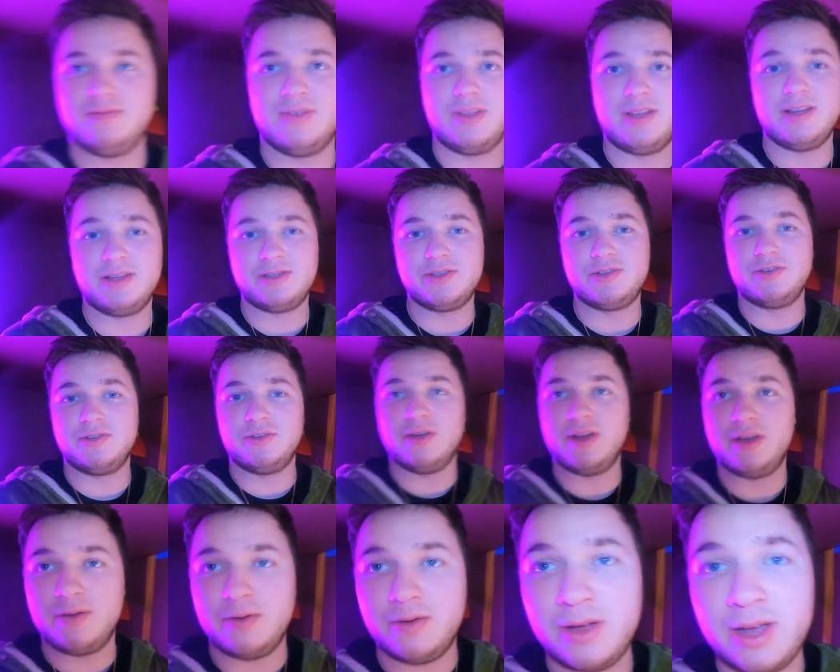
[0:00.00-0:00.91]
That's true.
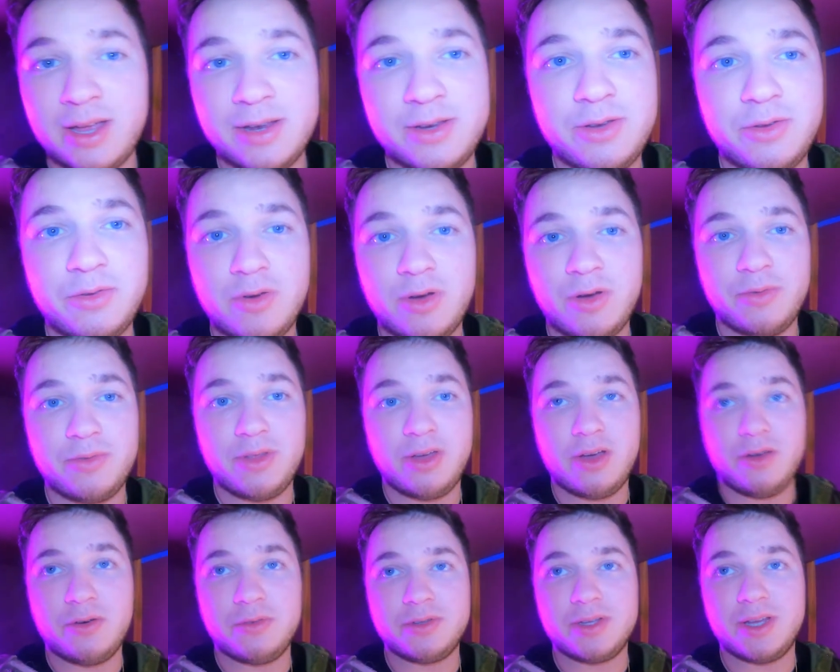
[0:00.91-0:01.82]
I, I, do own the
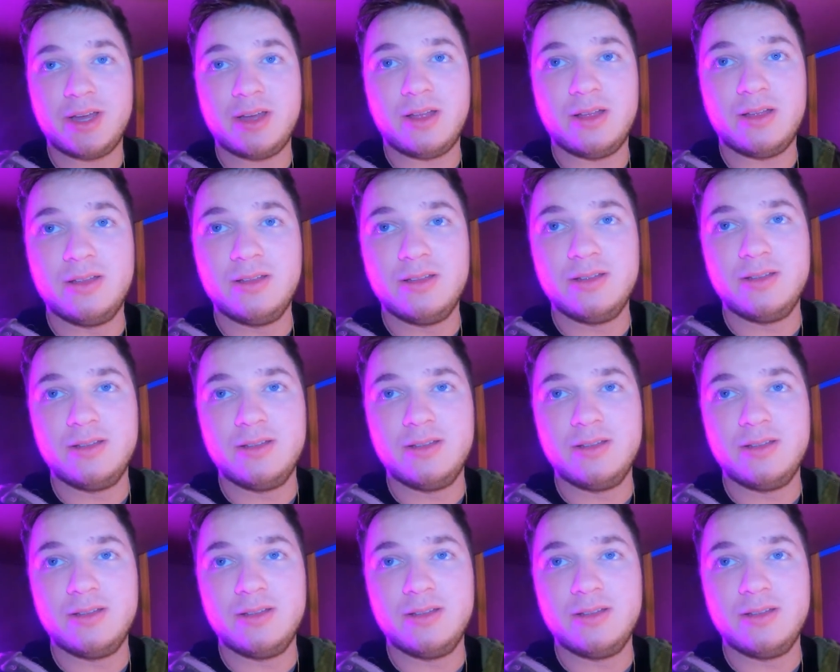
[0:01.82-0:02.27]
hotel.